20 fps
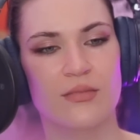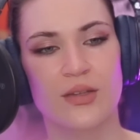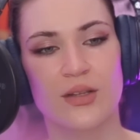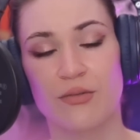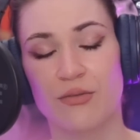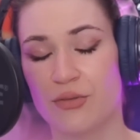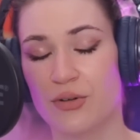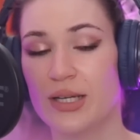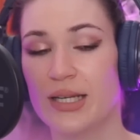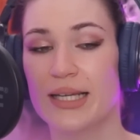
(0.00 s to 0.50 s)

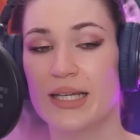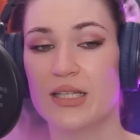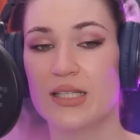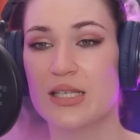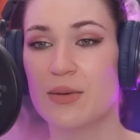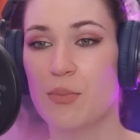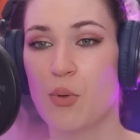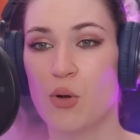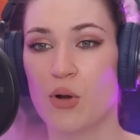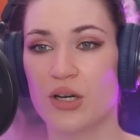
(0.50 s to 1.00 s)
Really good
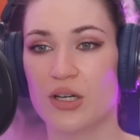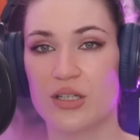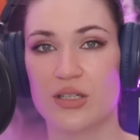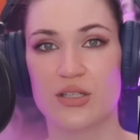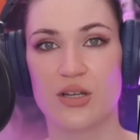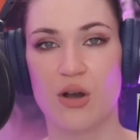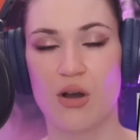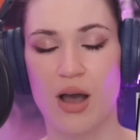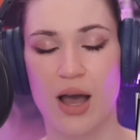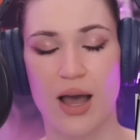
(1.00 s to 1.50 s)
support on
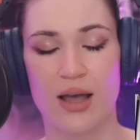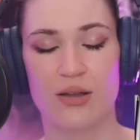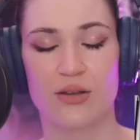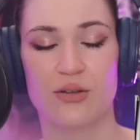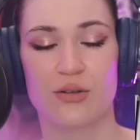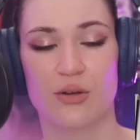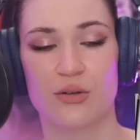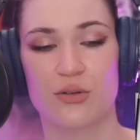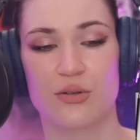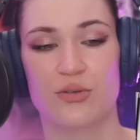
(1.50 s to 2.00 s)

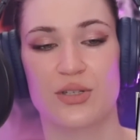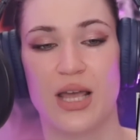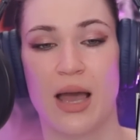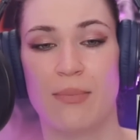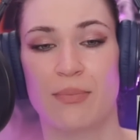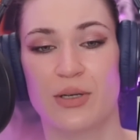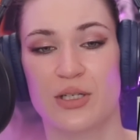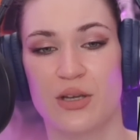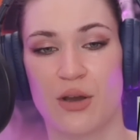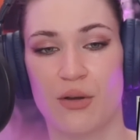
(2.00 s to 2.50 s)
those
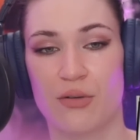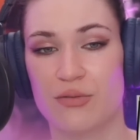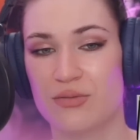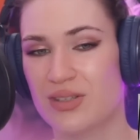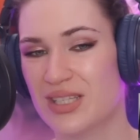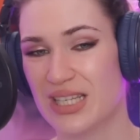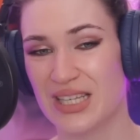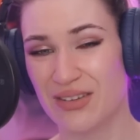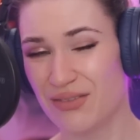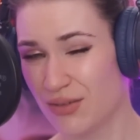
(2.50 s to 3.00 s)
upper
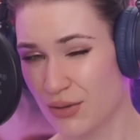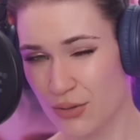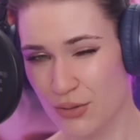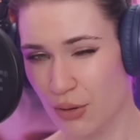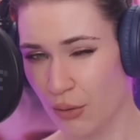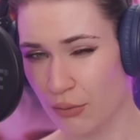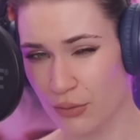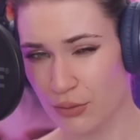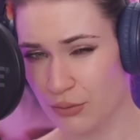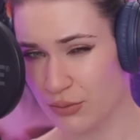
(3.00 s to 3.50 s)
tones, even
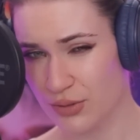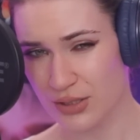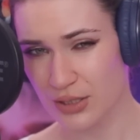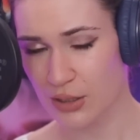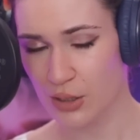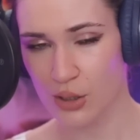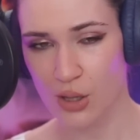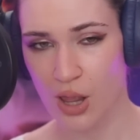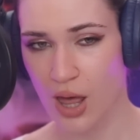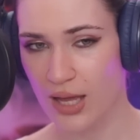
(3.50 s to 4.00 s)
though there was a
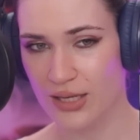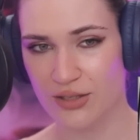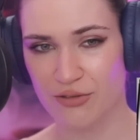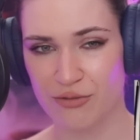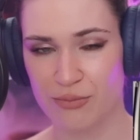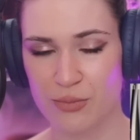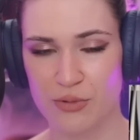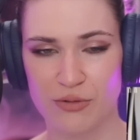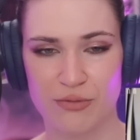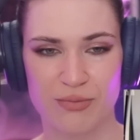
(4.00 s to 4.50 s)
lot
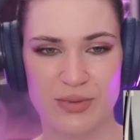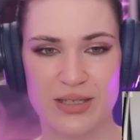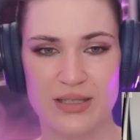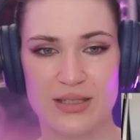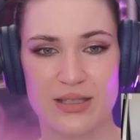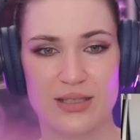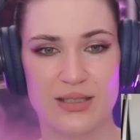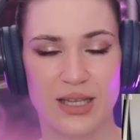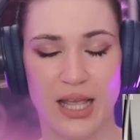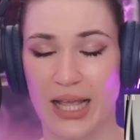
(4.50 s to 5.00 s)
of
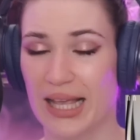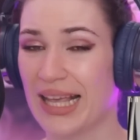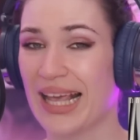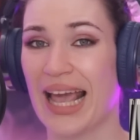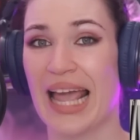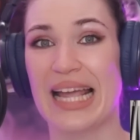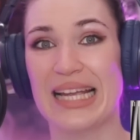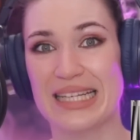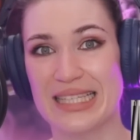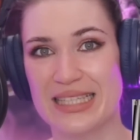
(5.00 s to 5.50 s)
movement.
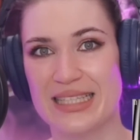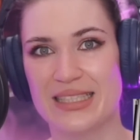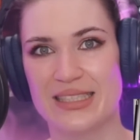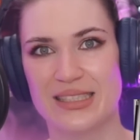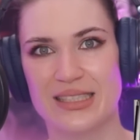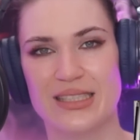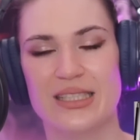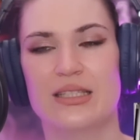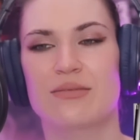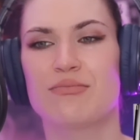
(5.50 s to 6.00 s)
Again,
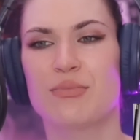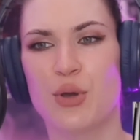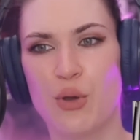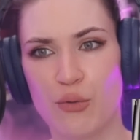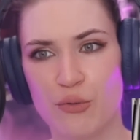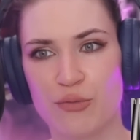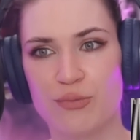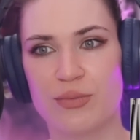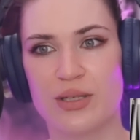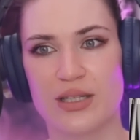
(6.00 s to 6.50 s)
the
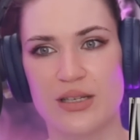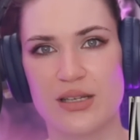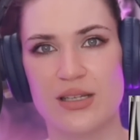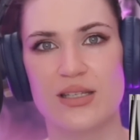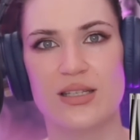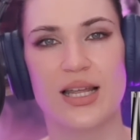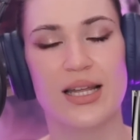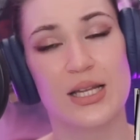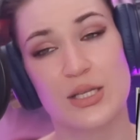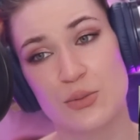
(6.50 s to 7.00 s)

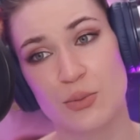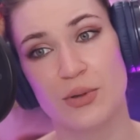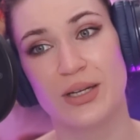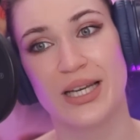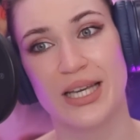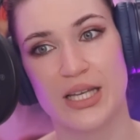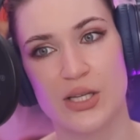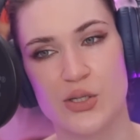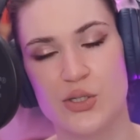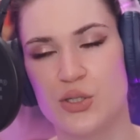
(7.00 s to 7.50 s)
movement, that's what
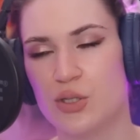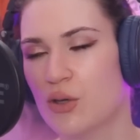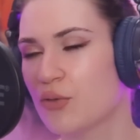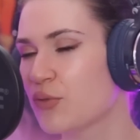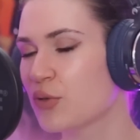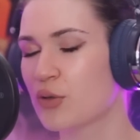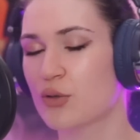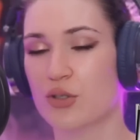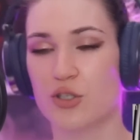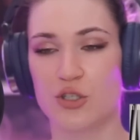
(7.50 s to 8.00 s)
kills you.
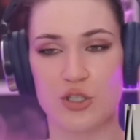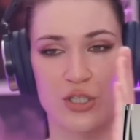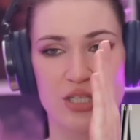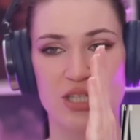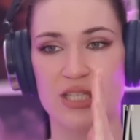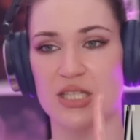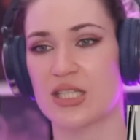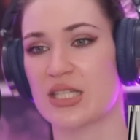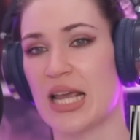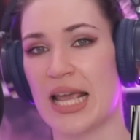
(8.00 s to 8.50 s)
If you could just
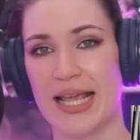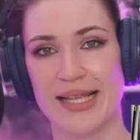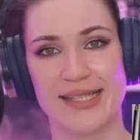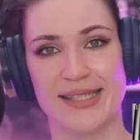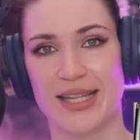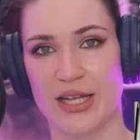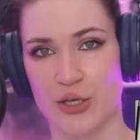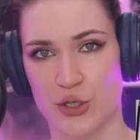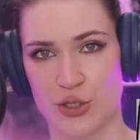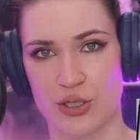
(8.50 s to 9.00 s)
stay
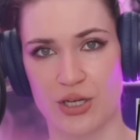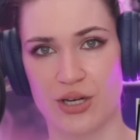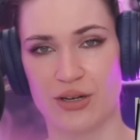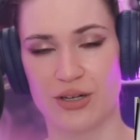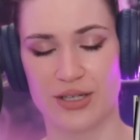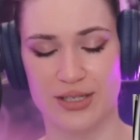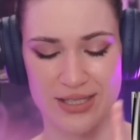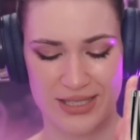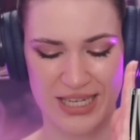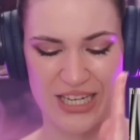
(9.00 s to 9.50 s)

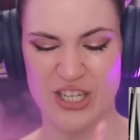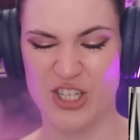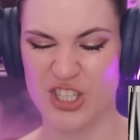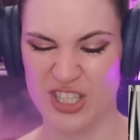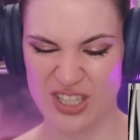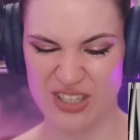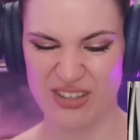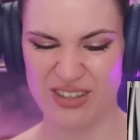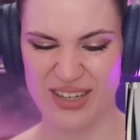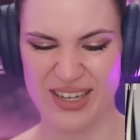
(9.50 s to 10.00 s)

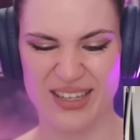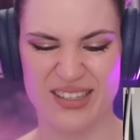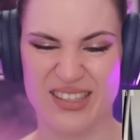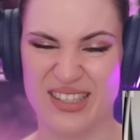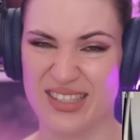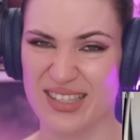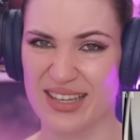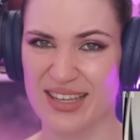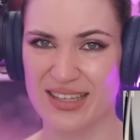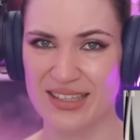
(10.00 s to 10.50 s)
stationary and
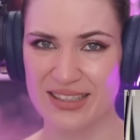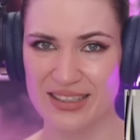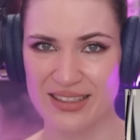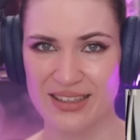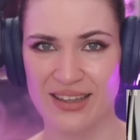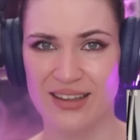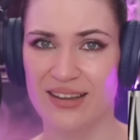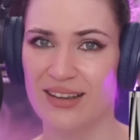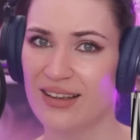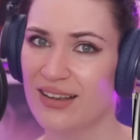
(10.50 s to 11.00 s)
sing,
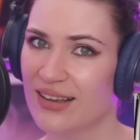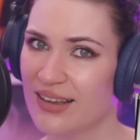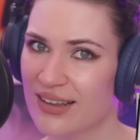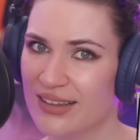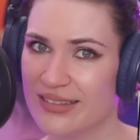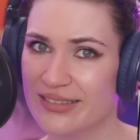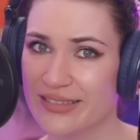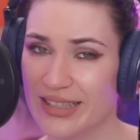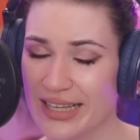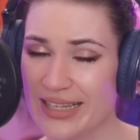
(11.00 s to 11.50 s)

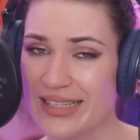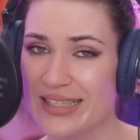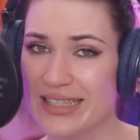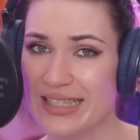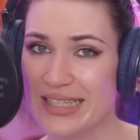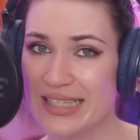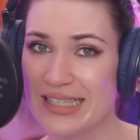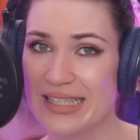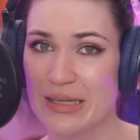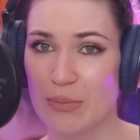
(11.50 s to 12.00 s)
that's the
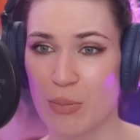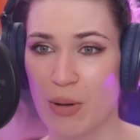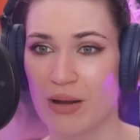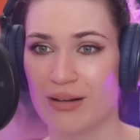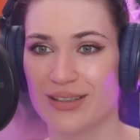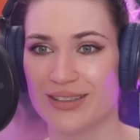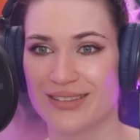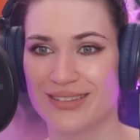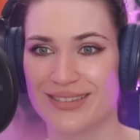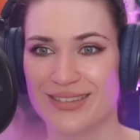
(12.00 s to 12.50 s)
easy
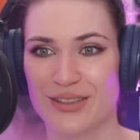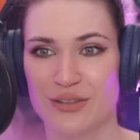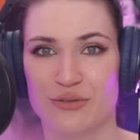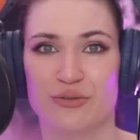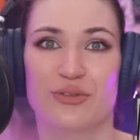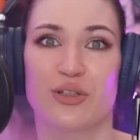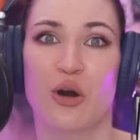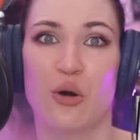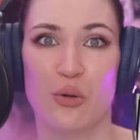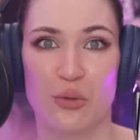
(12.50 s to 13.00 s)
part
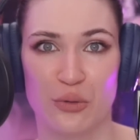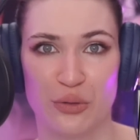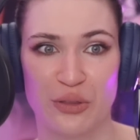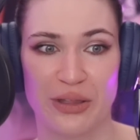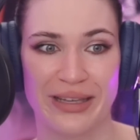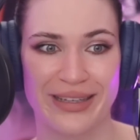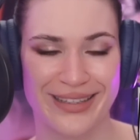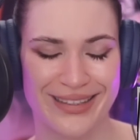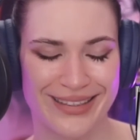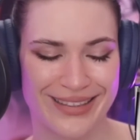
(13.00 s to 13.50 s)
of the whole thing.